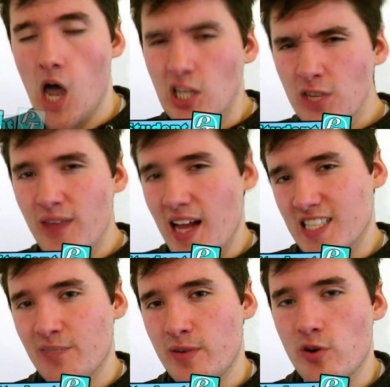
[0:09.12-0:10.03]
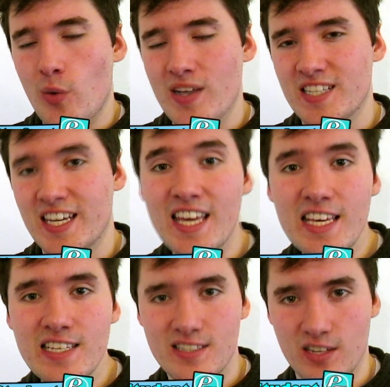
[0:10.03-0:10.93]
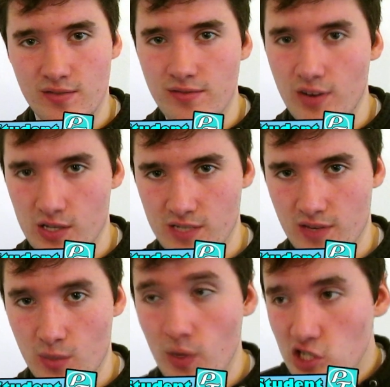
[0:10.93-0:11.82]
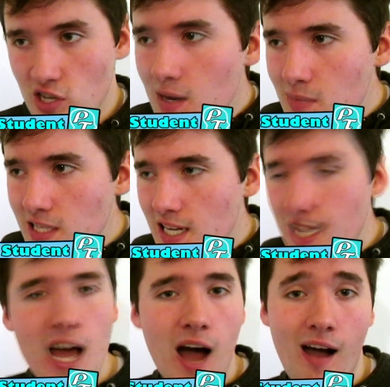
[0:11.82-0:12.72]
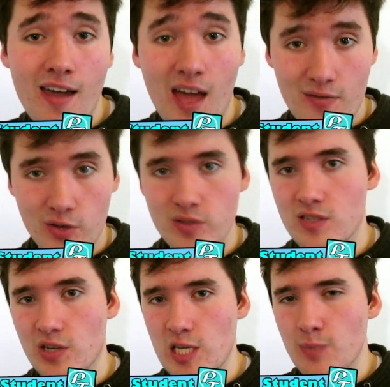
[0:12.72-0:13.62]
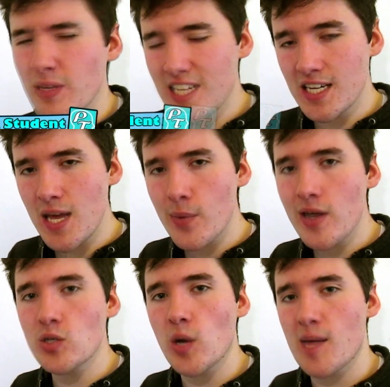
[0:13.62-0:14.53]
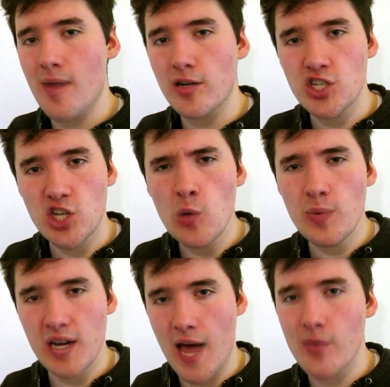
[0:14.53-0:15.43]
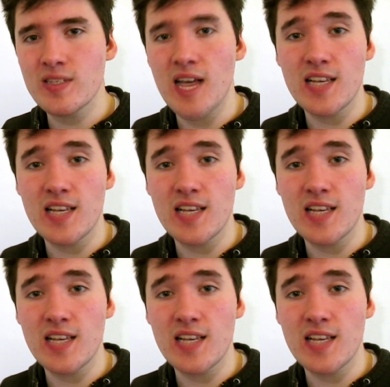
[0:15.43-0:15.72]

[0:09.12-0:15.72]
A lot of fans have been requesting Eastern philosophy, which, admittedly, I have not studied. But today we are talking about Schopenhauer's